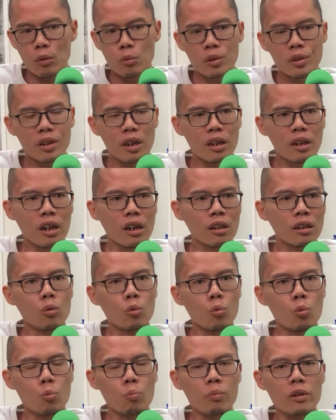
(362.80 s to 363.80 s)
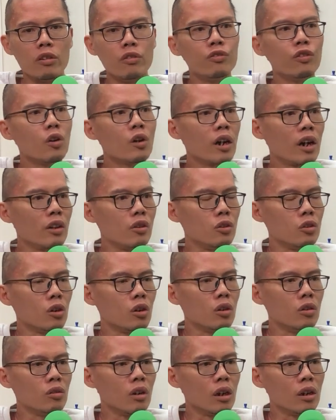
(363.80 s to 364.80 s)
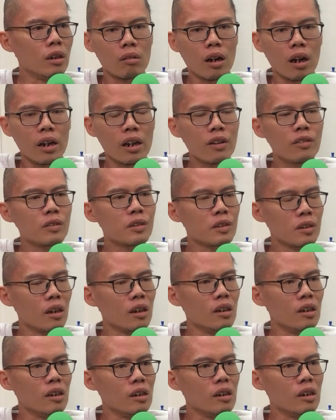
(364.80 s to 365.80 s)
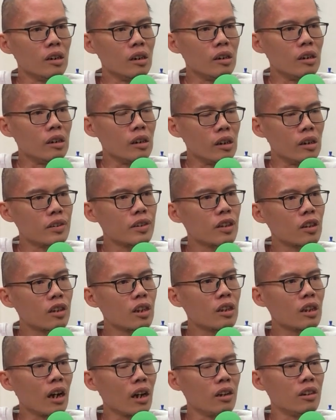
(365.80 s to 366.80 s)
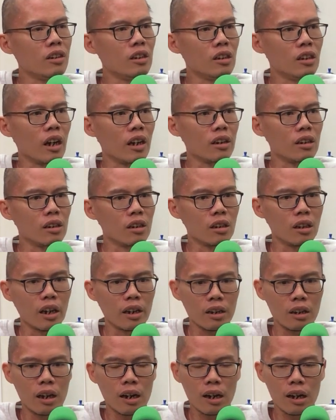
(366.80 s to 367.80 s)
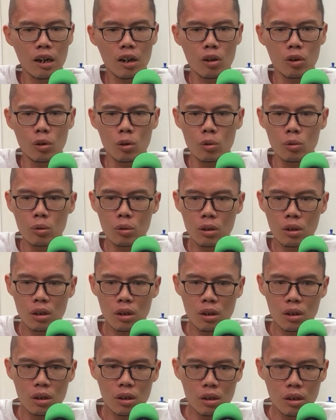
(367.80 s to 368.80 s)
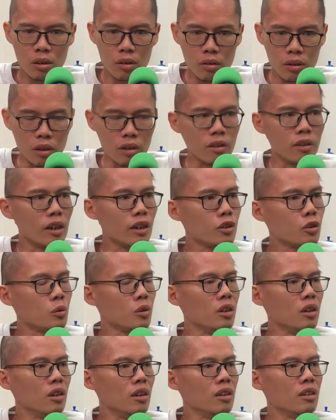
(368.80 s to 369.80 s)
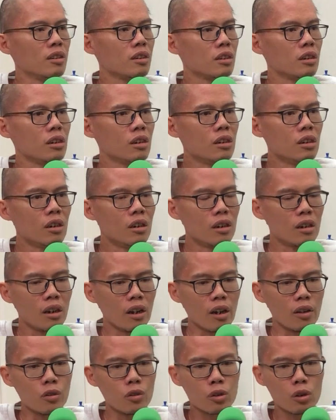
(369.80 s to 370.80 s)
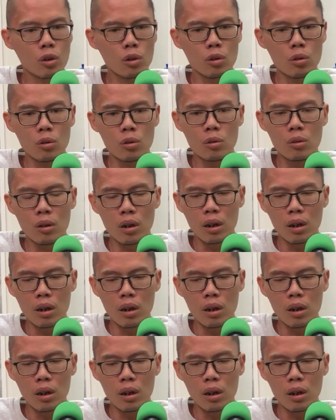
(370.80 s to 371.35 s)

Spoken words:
would say that before I joined, right, I have a certain idea like how the industry is. And so